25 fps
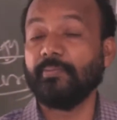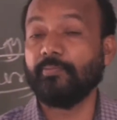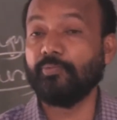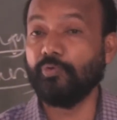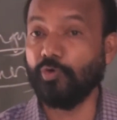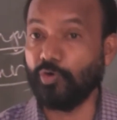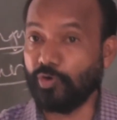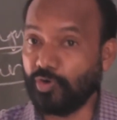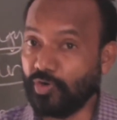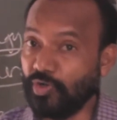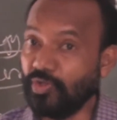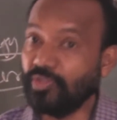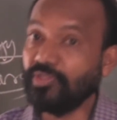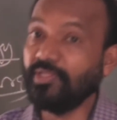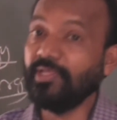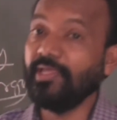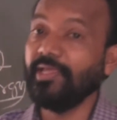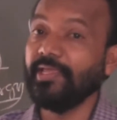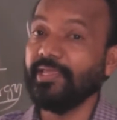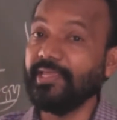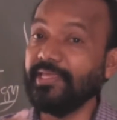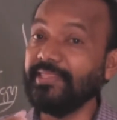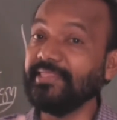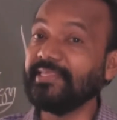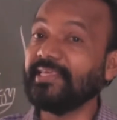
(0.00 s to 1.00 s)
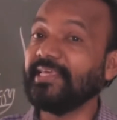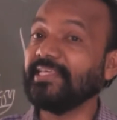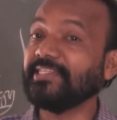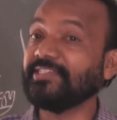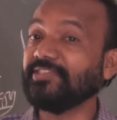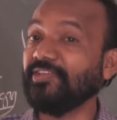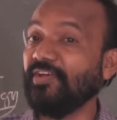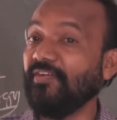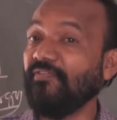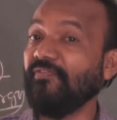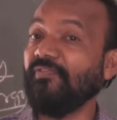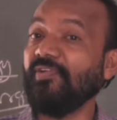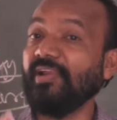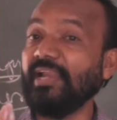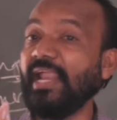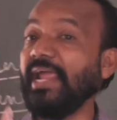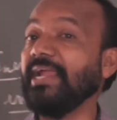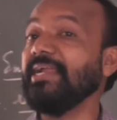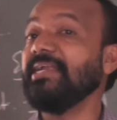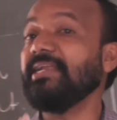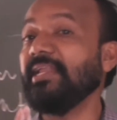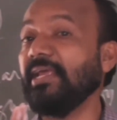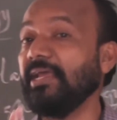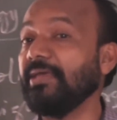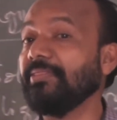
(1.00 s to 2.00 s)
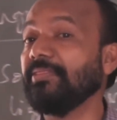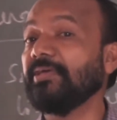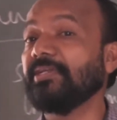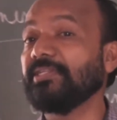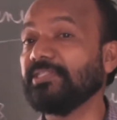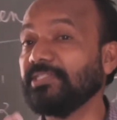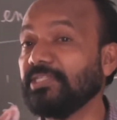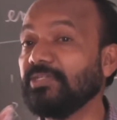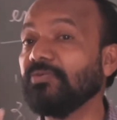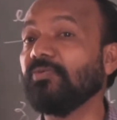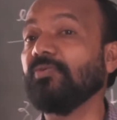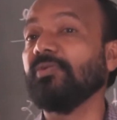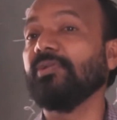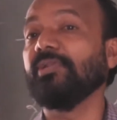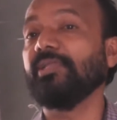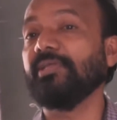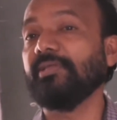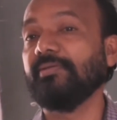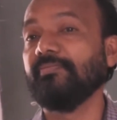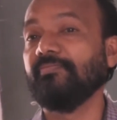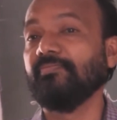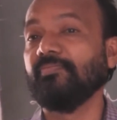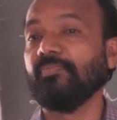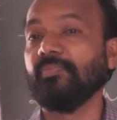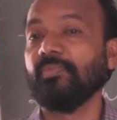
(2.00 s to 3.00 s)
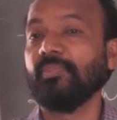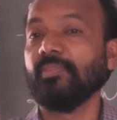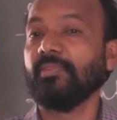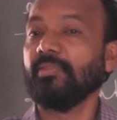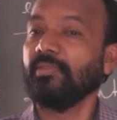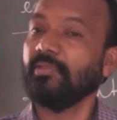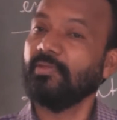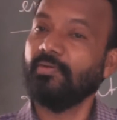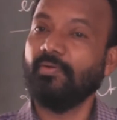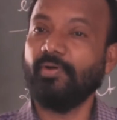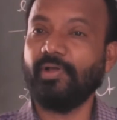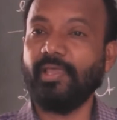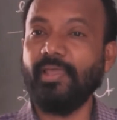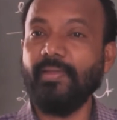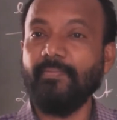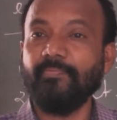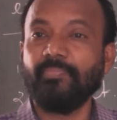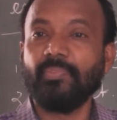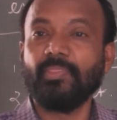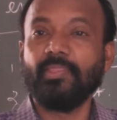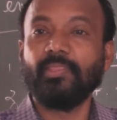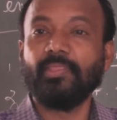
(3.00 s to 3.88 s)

photon in case of light energy only. Okay.